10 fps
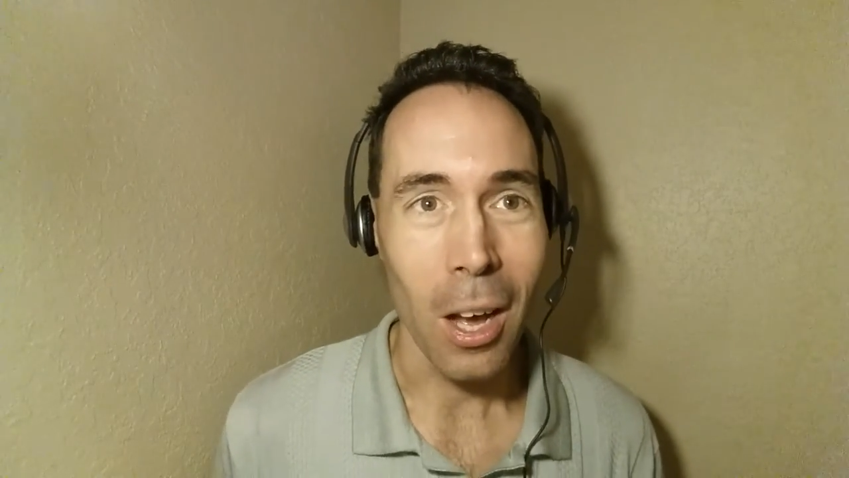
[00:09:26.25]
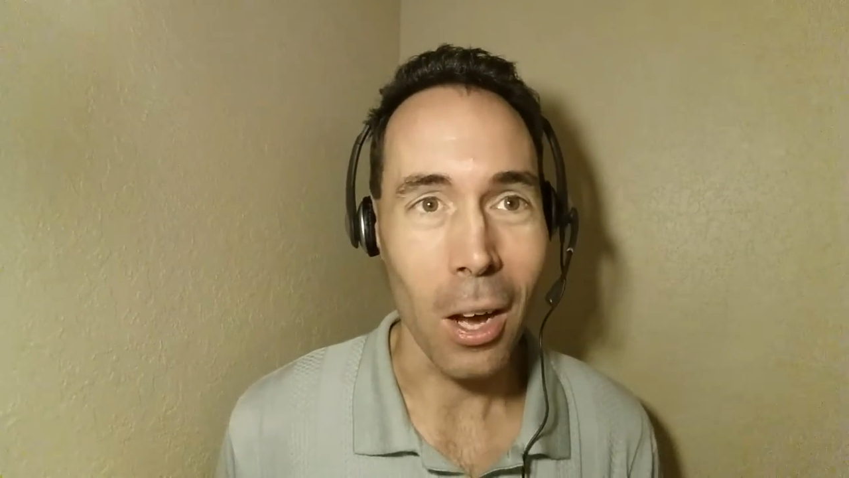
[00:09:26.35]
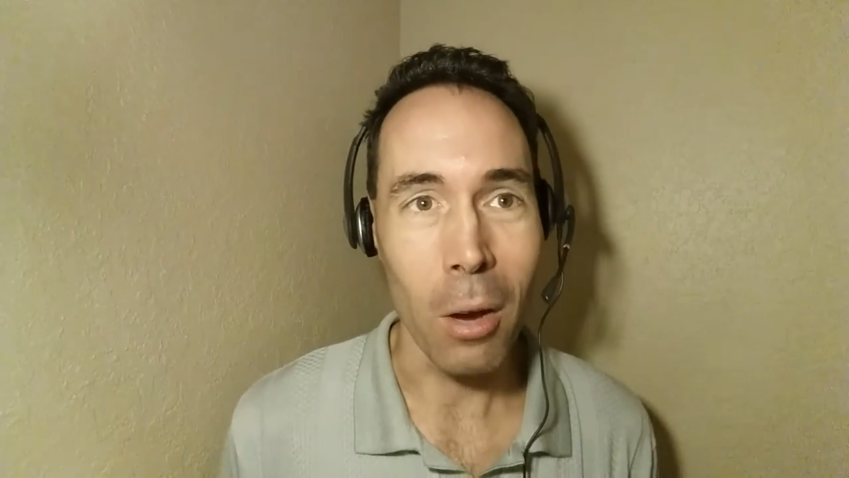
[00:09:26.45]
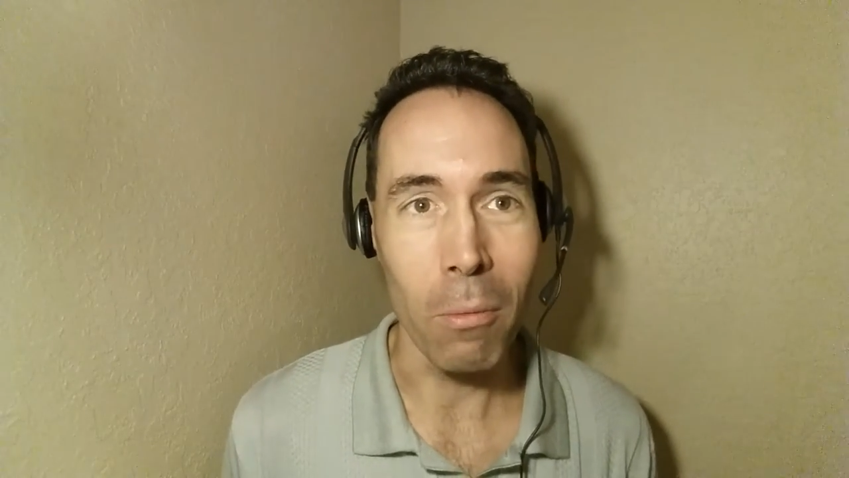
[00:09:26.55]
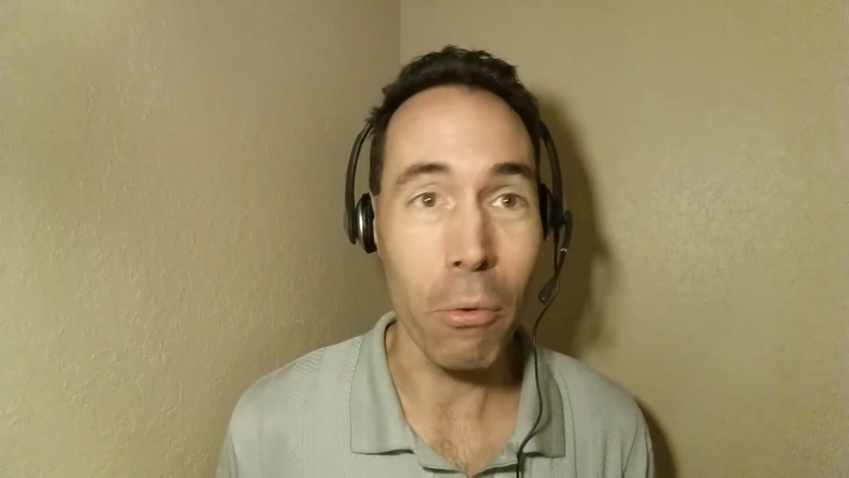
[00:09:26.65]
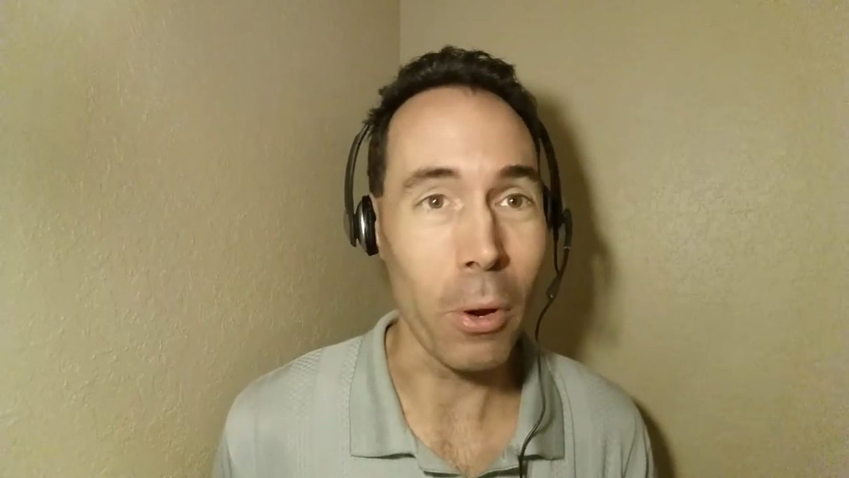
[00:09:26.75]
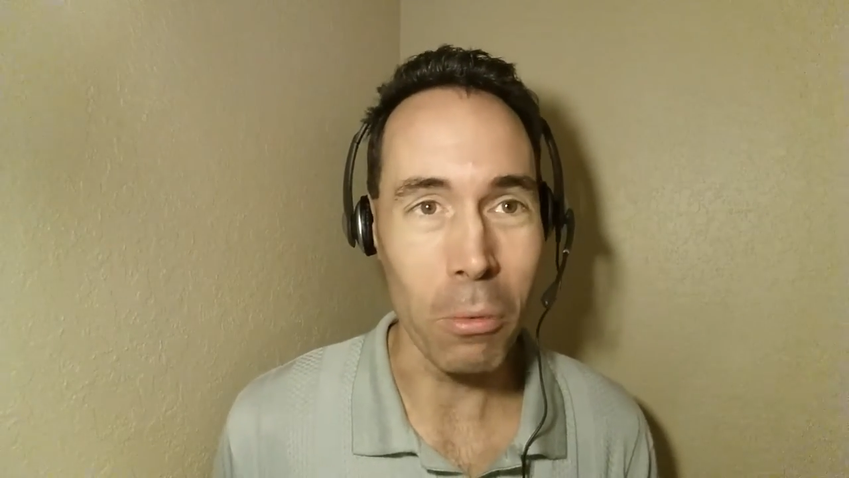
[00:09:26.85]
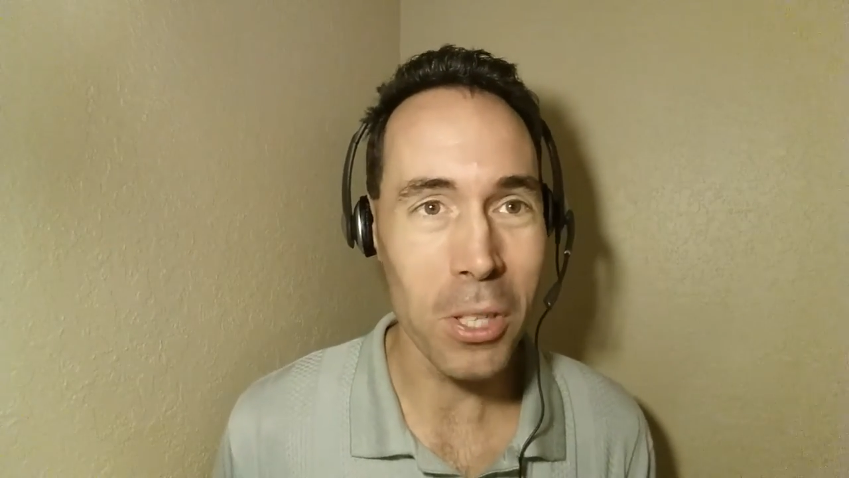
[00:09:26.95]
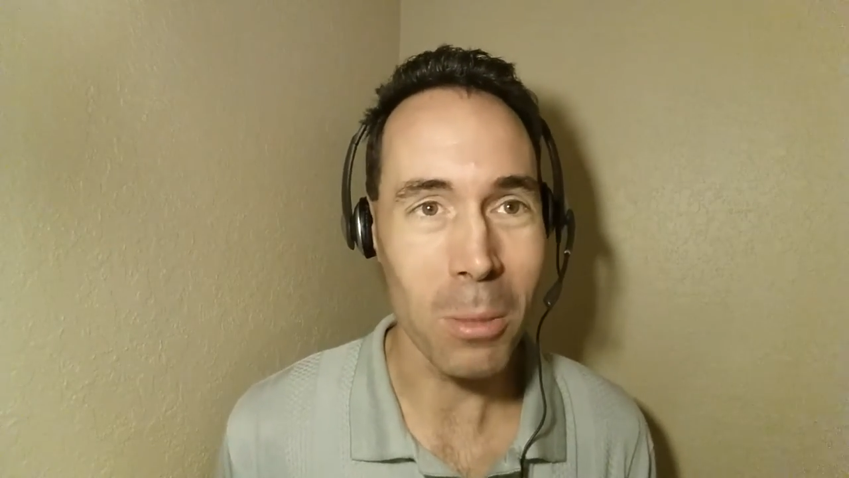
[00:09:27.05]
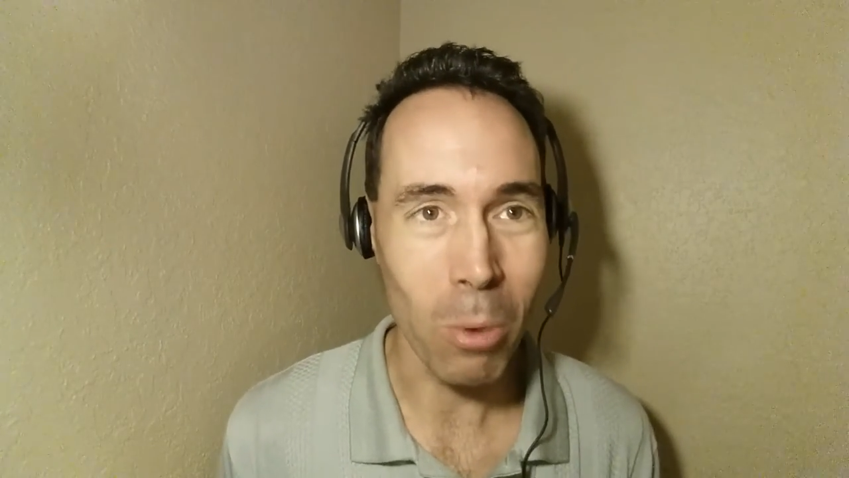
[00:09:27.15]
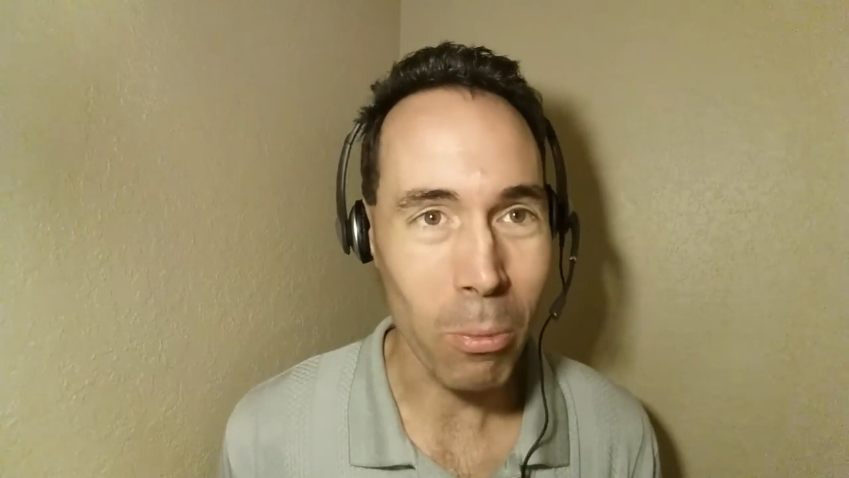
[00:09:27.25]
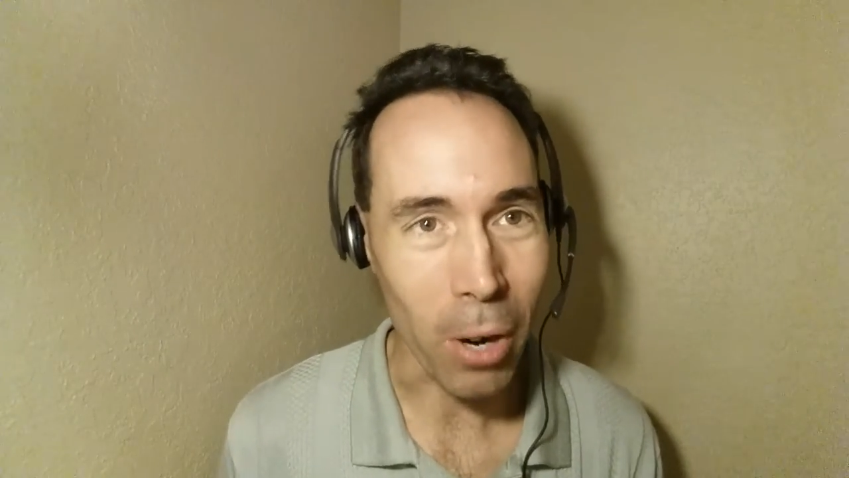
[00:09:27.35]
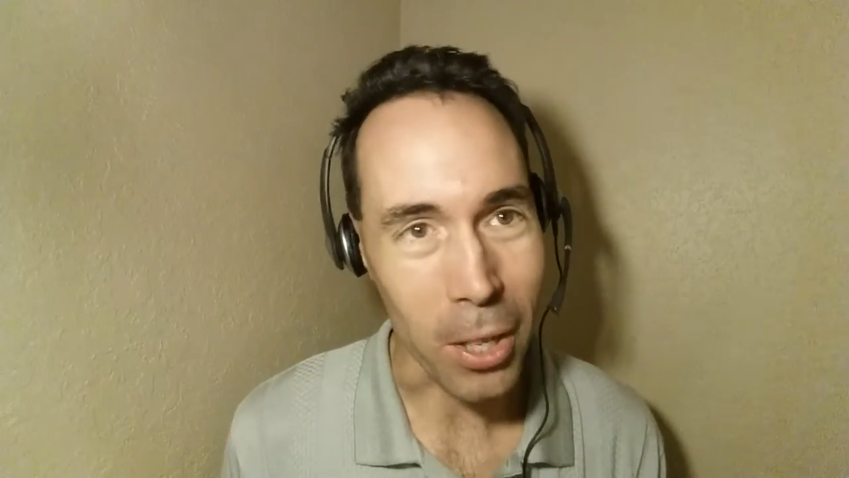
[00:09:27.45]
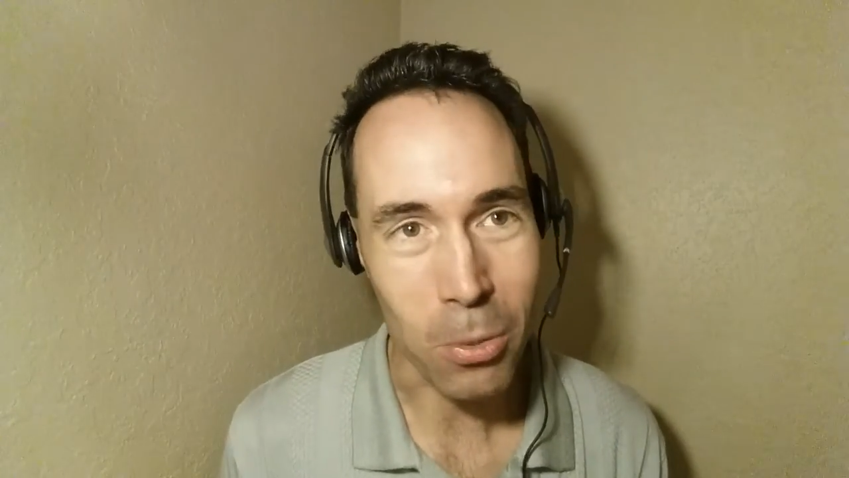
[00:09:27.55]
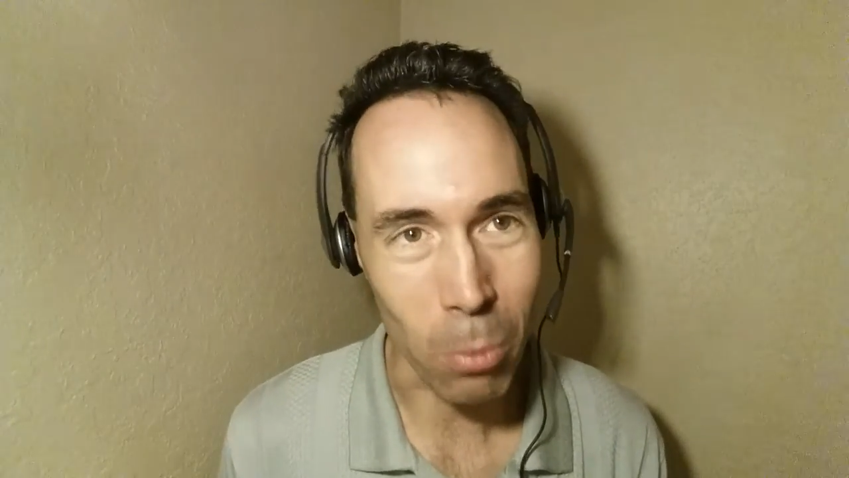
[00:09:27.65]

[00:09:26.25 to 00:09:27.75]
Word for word: um, for a reasonable price.